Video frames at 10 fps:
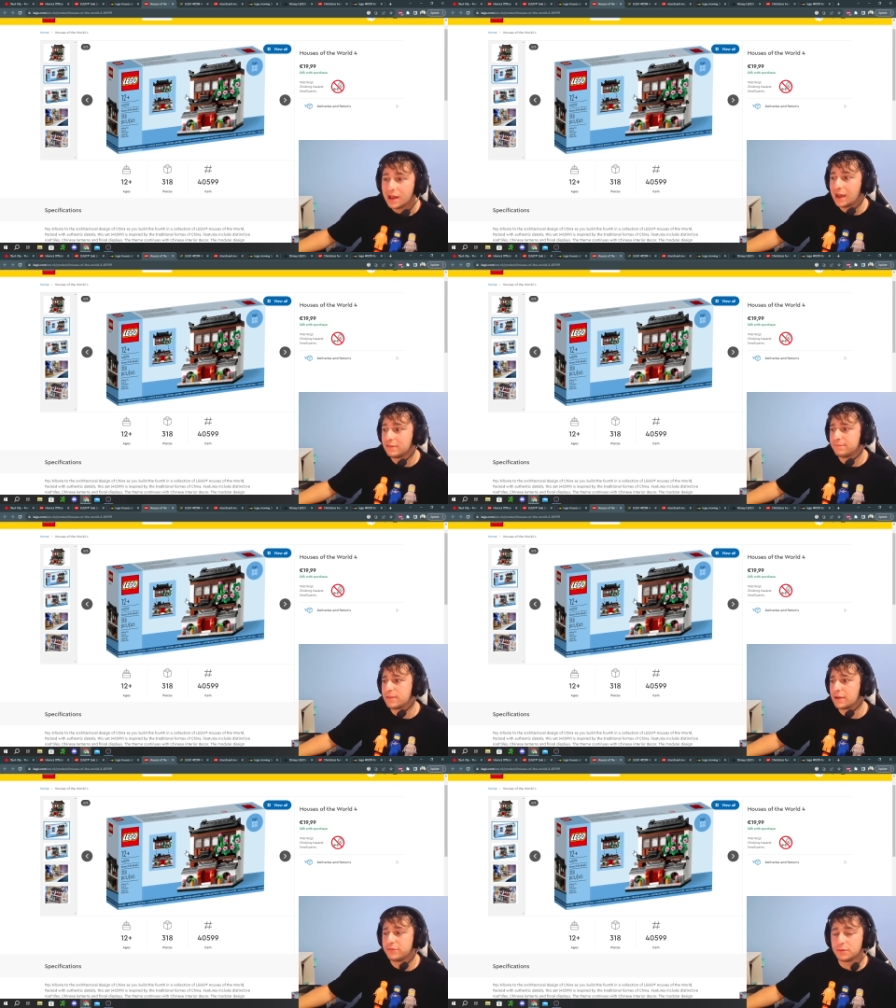I'd,
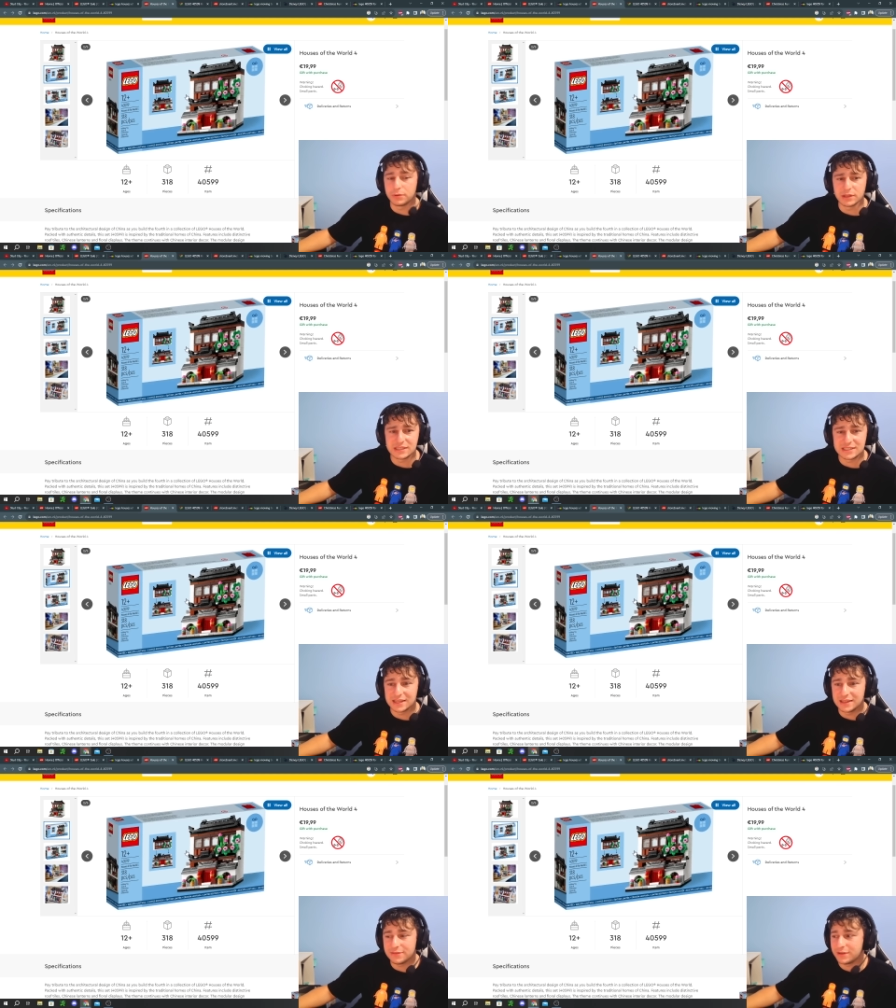I'd feel pretty
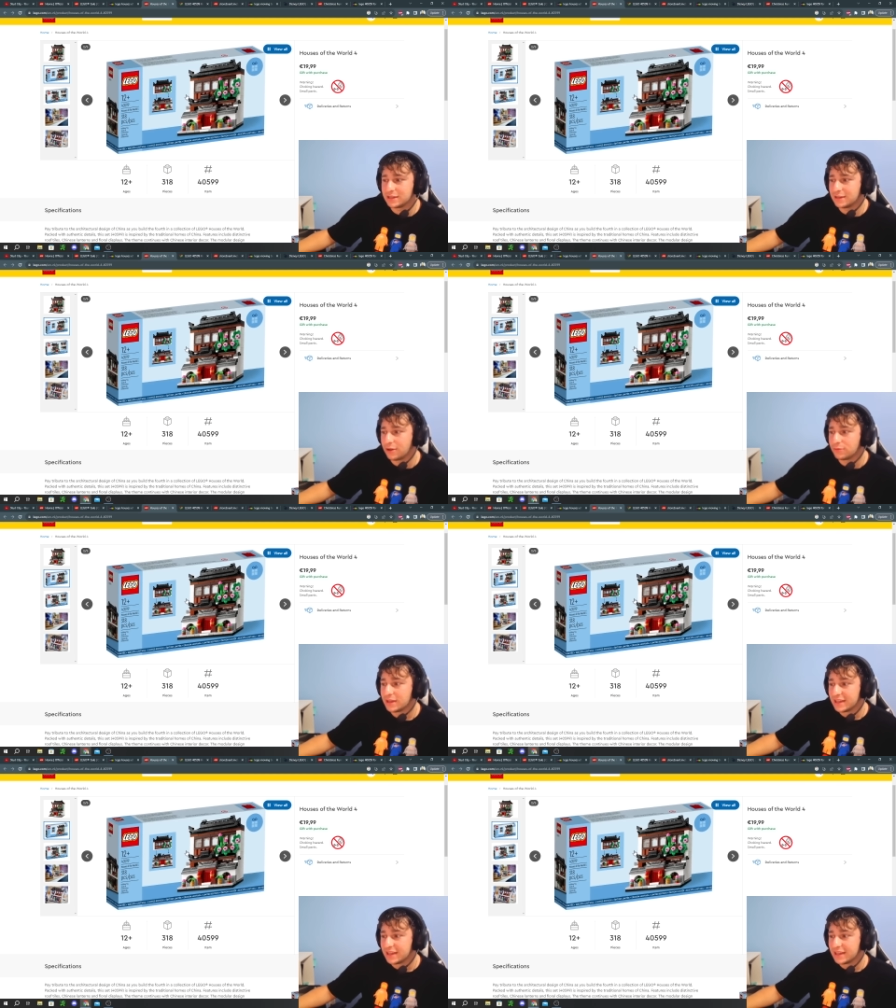silly if I, you know,